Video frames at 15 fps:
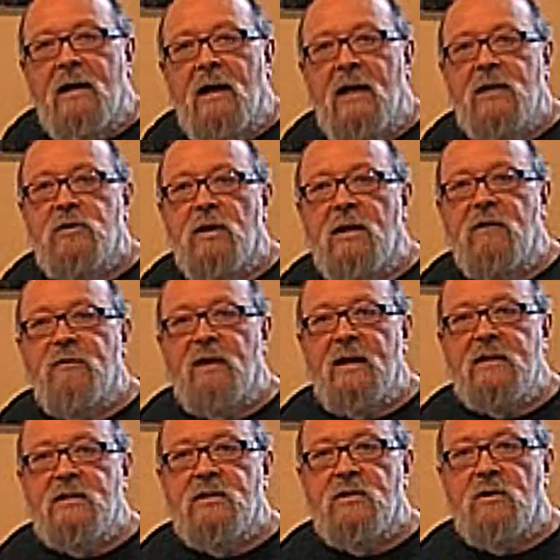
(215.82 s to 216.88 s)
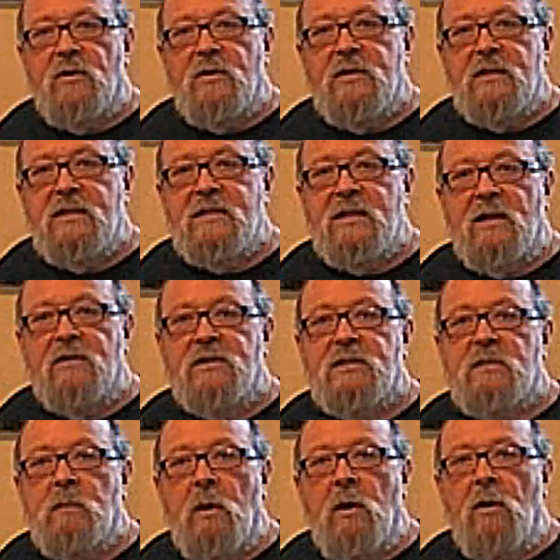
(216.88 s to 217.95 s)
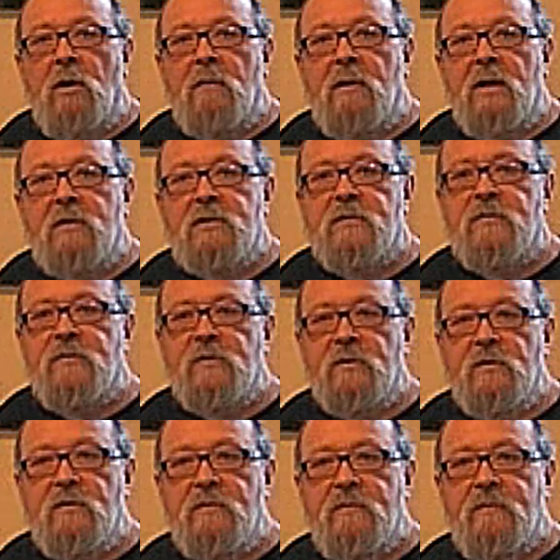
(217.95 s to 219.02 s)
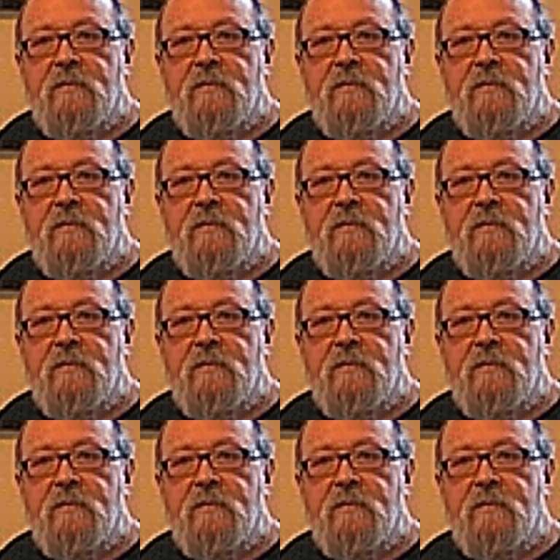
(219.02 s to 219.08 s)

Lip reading: I try to find stores that sell small amounts of food.